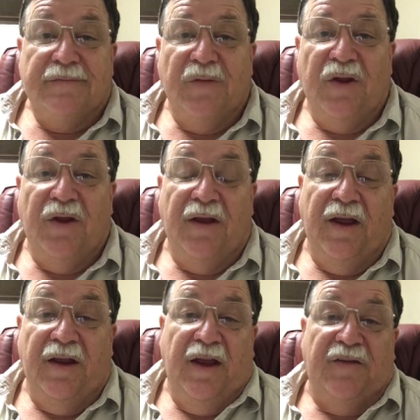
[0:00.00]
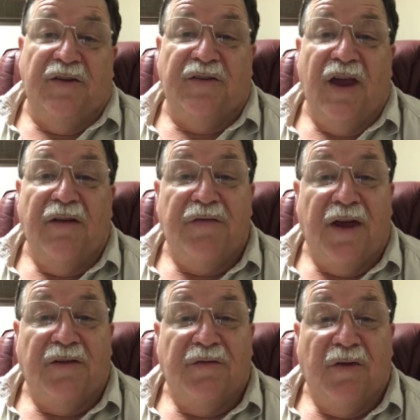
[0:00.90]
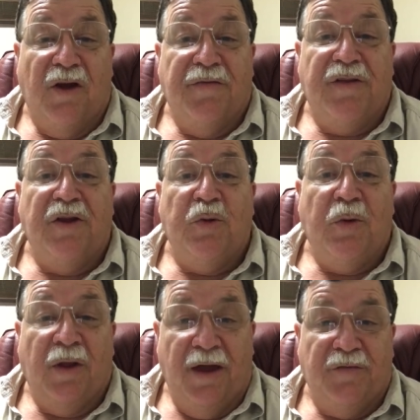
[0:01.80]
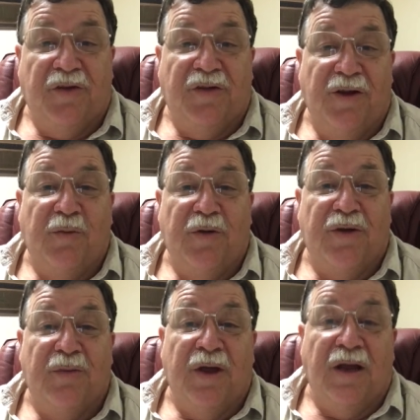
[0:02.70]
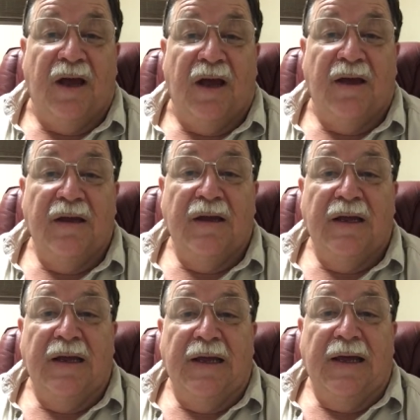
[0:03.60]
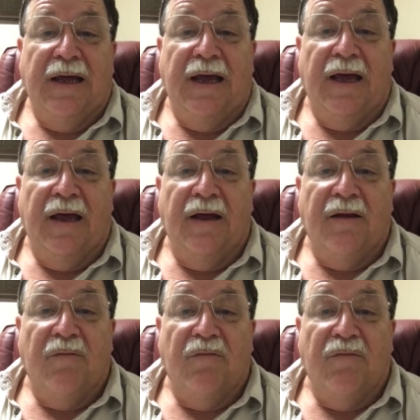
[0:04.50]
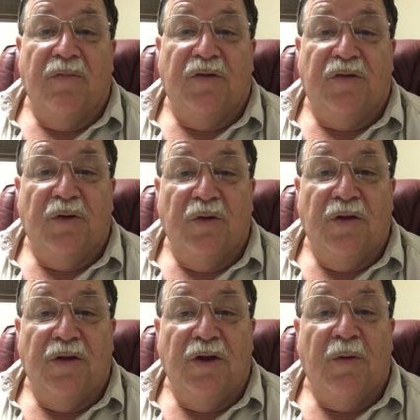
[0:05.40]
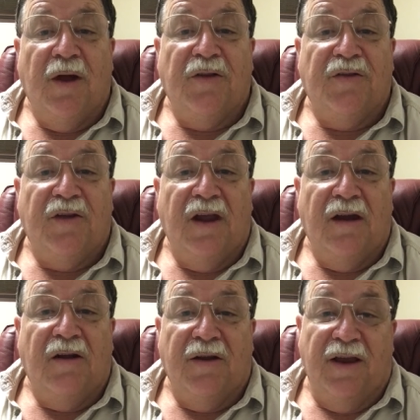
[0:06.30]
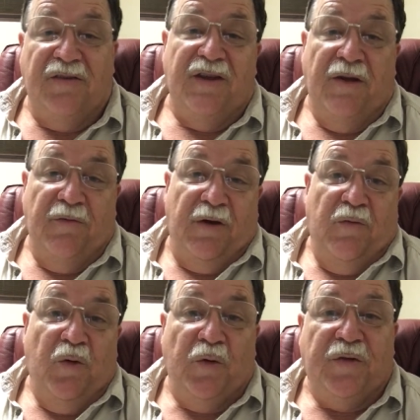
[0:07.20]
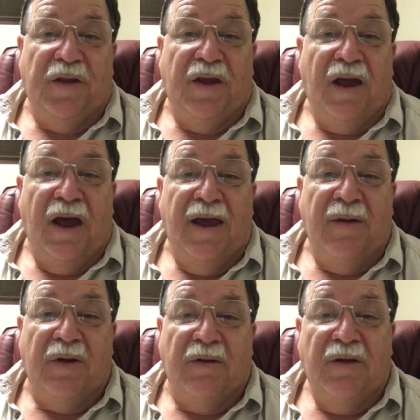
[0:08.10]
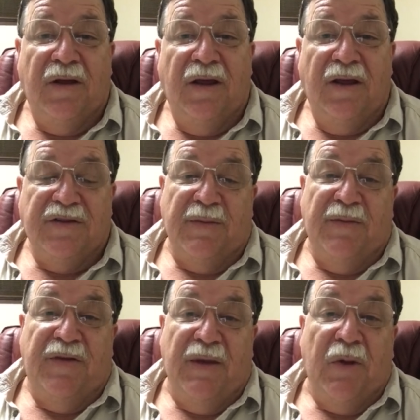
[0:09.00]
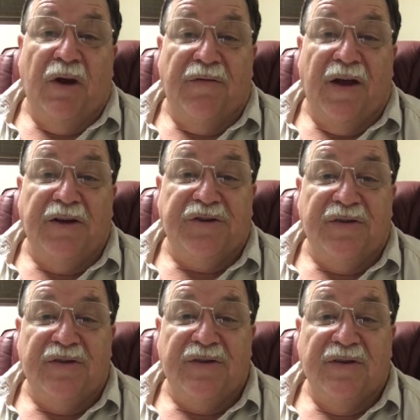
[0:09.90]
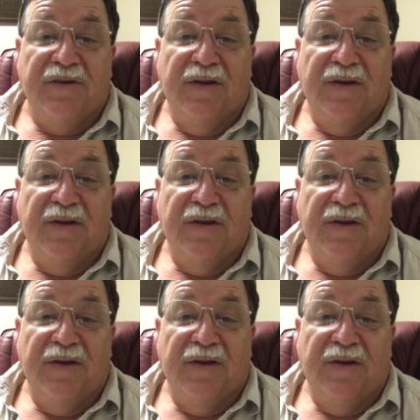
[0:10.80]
it's a sad fact of life that you will have to deal with the media, and the sooner that you understand, I guess, the unwritten rules of the game and some of their motivations,